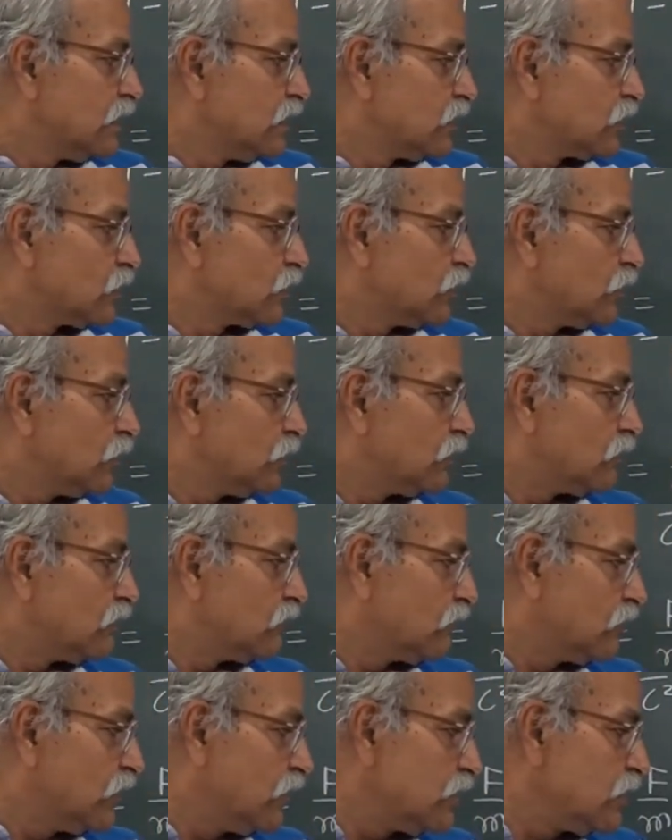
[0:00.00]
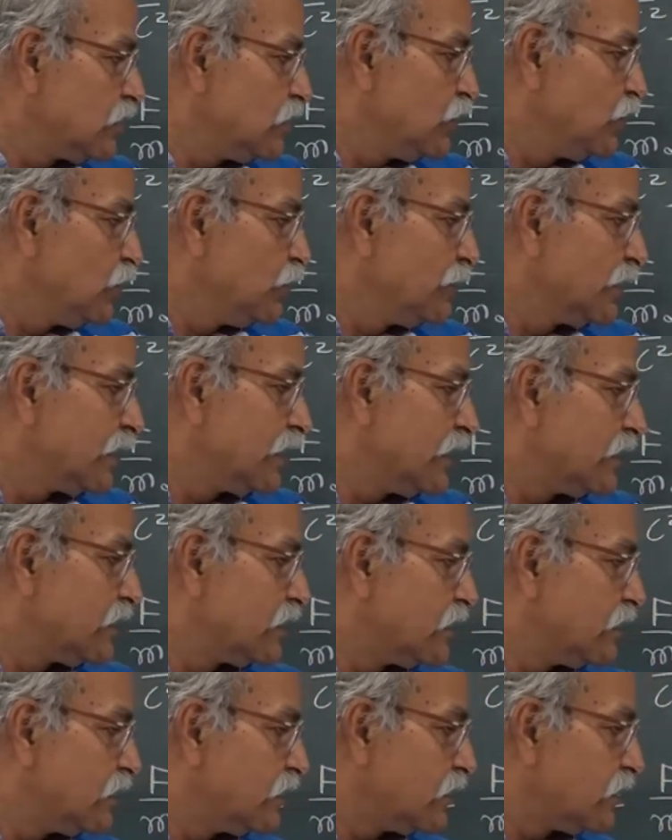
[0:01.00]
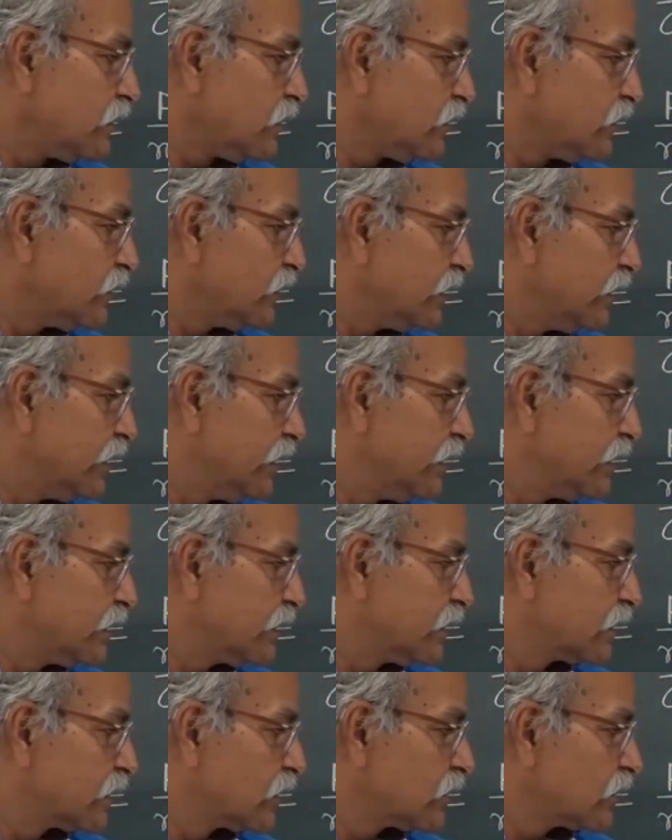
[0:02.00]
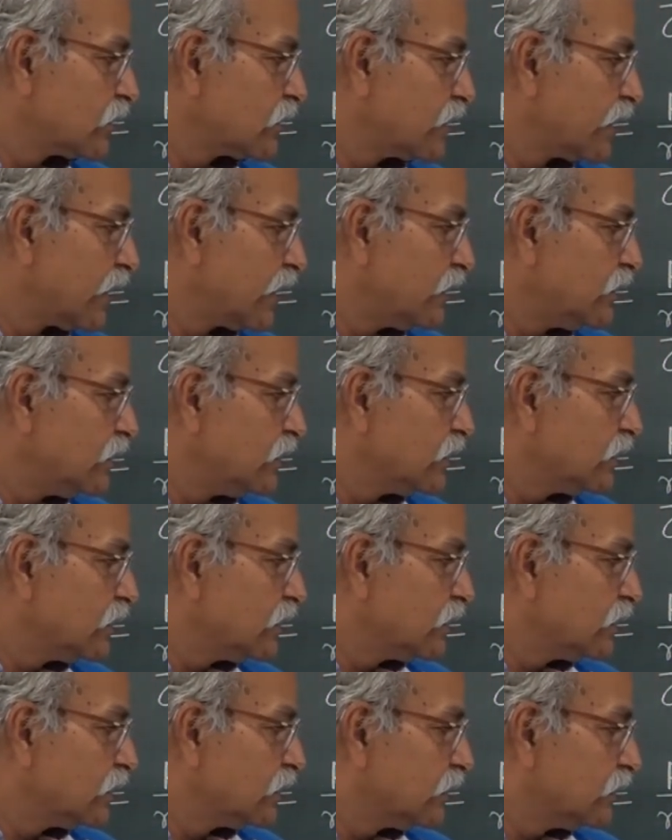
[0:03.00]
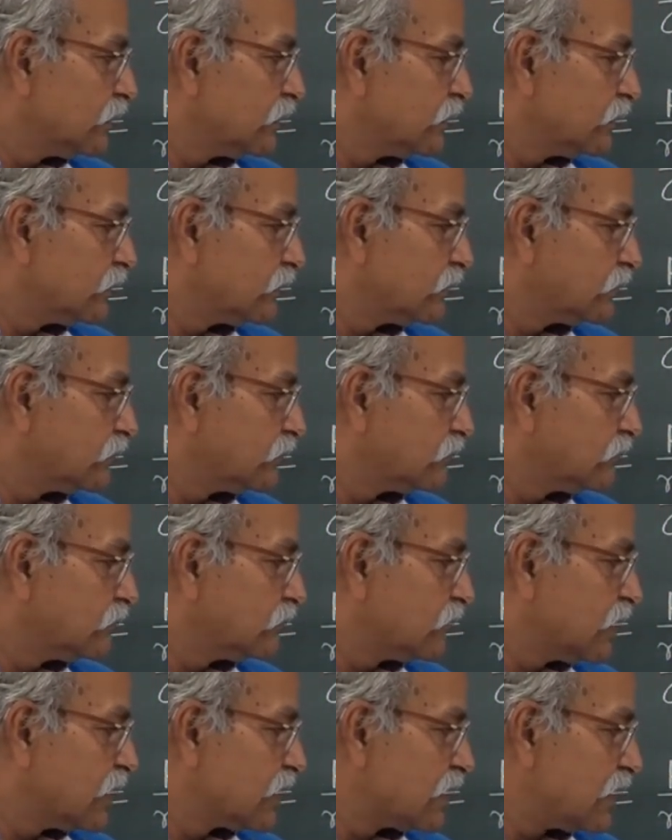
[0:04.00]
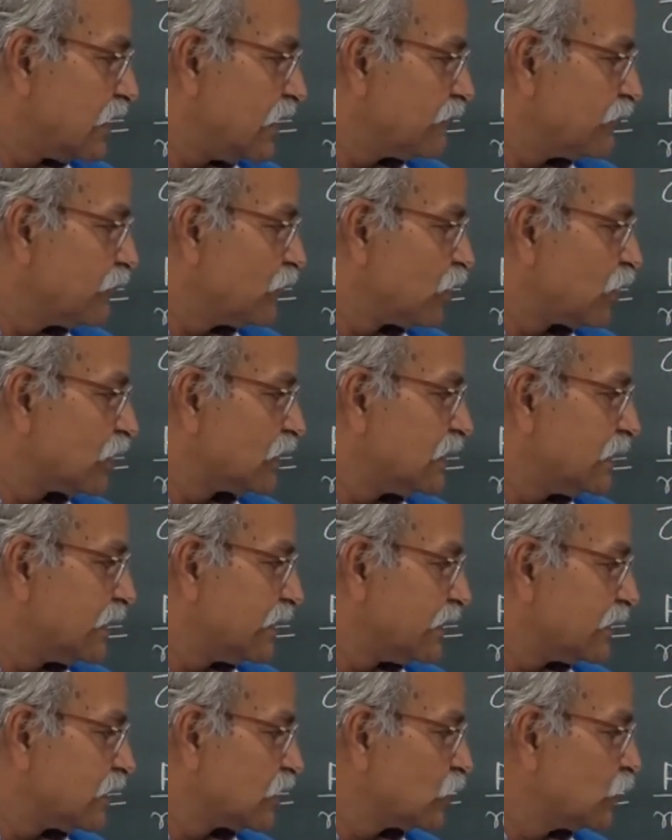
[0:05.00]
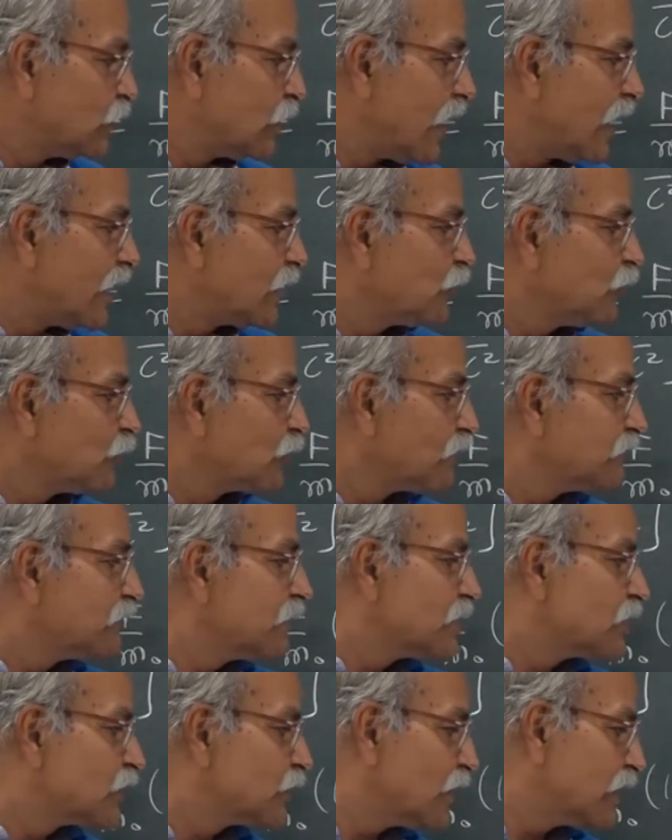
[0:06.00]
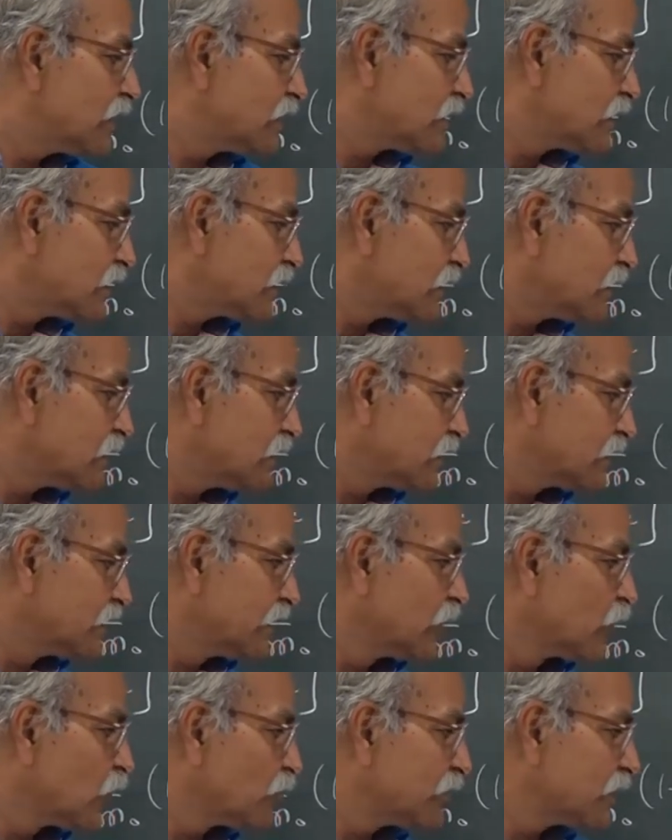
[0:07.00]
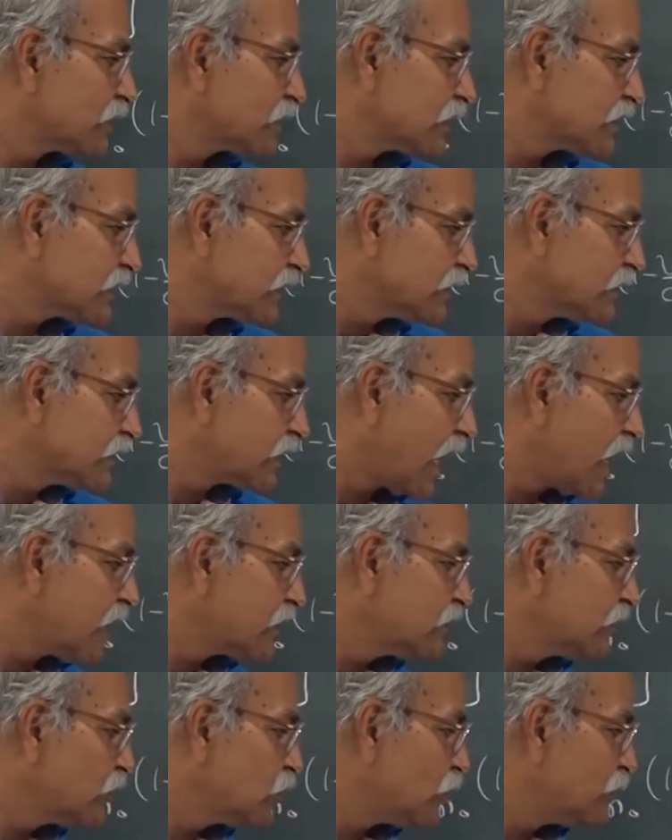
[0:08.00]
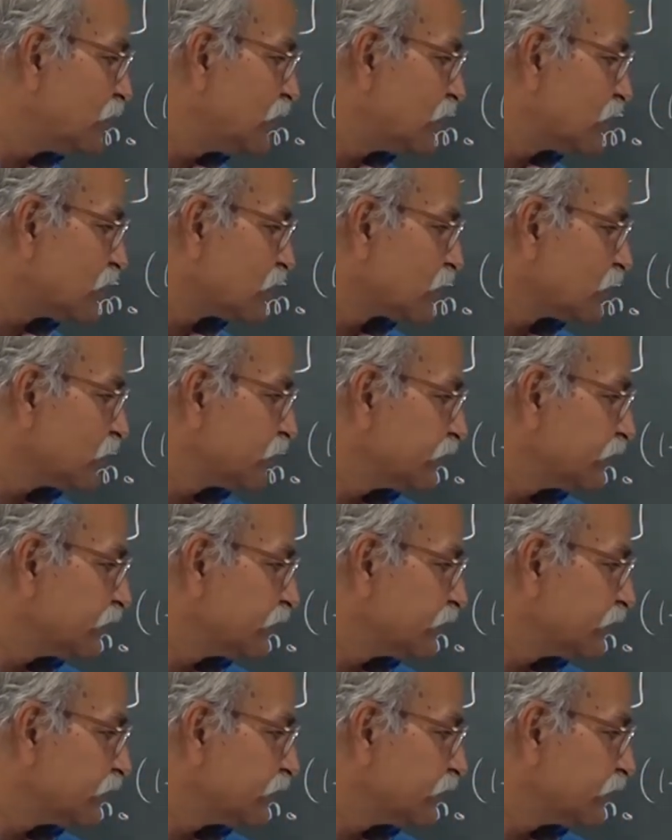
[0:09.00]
So, this denominator is greater than this f naught t, square root of this quantity, the denominator, this entire denominator